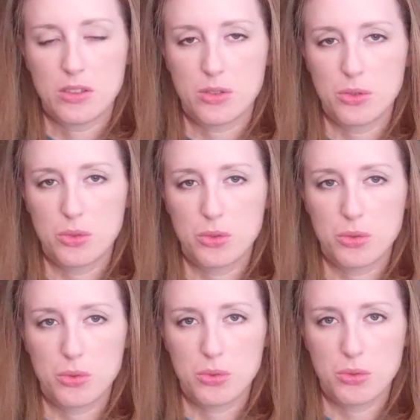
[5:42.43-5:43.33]

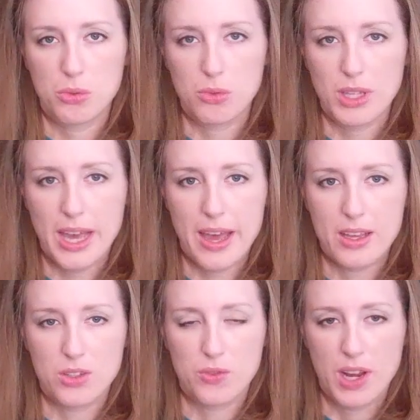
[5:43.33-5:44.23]

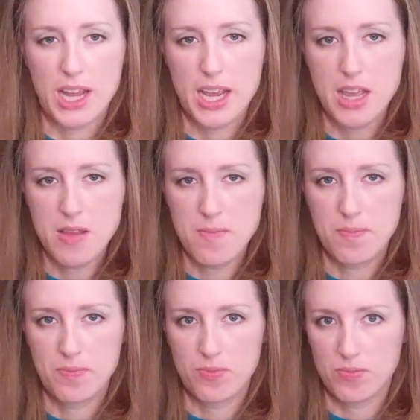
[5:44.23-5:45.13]
last Friday,
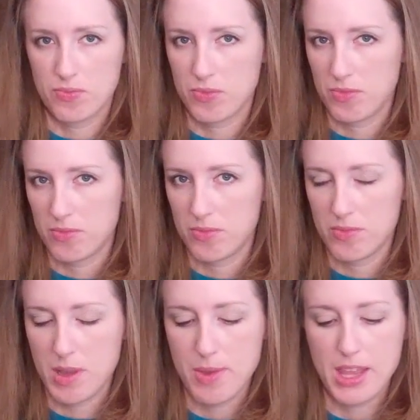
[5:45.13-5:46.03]

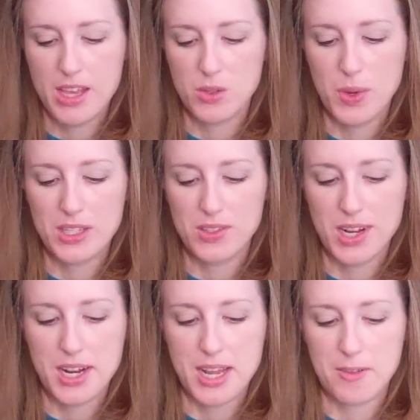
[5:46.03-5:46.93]
maybe last
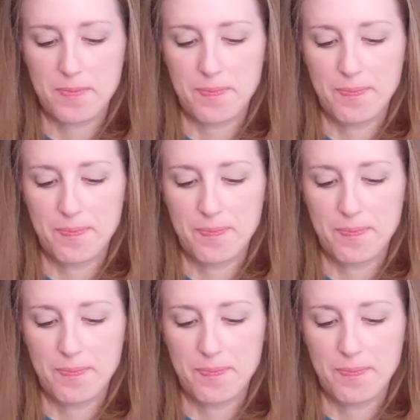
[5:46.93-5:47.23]
Wednesday night.